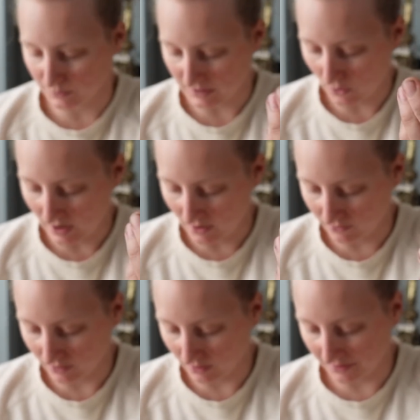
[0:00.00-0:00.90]
But now I have
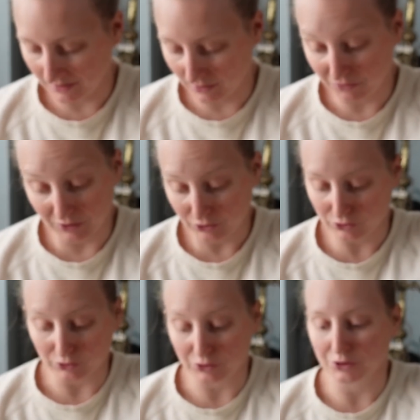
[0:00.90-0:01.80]
an
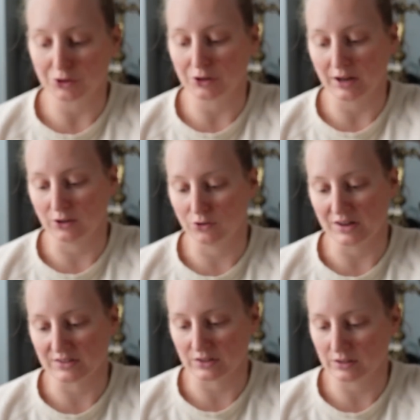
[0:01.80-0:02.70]
official turner and
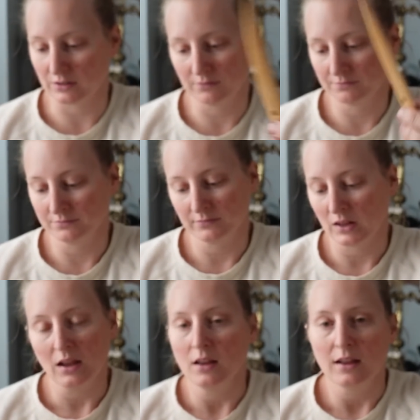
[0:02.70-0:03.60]
creaser.
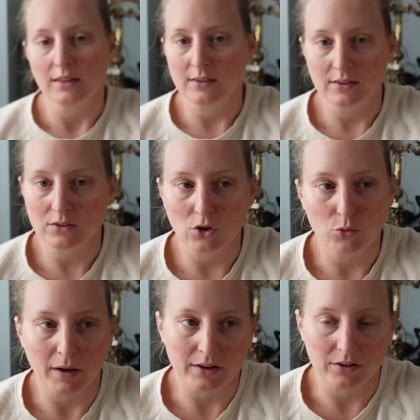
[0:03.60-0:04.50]
This is no
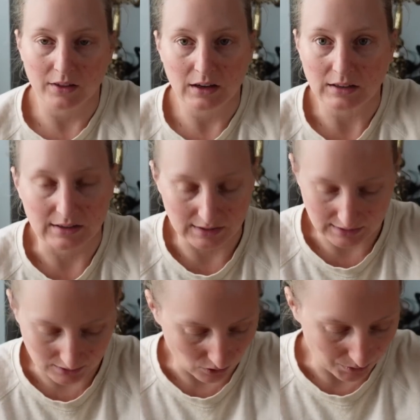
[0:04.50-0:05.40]
better than a knitting
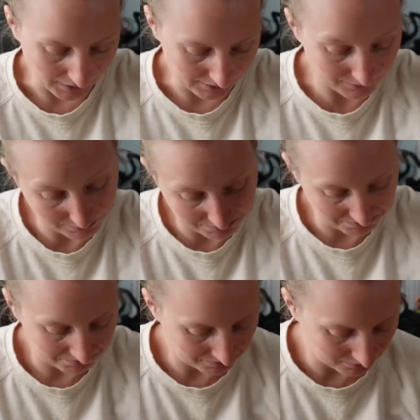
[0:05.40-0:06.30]
needle, but
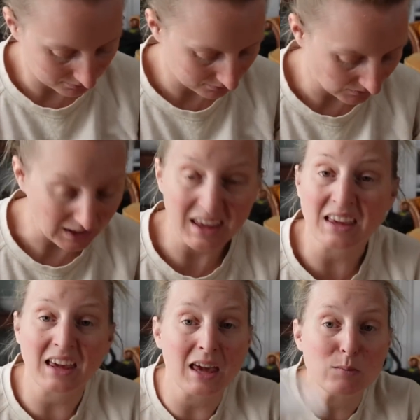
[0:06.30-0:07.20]

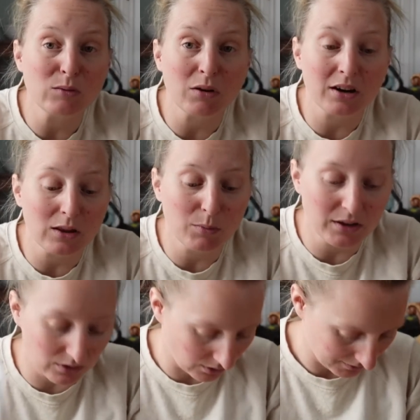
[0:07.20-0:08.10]
it came in part of the
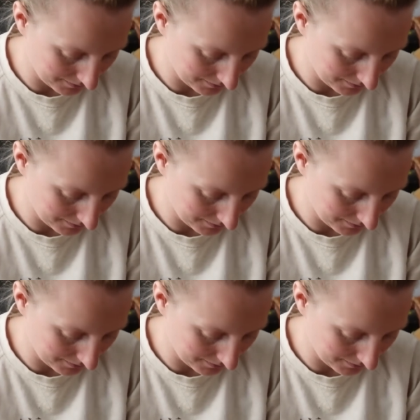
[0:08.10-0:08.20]
bundle.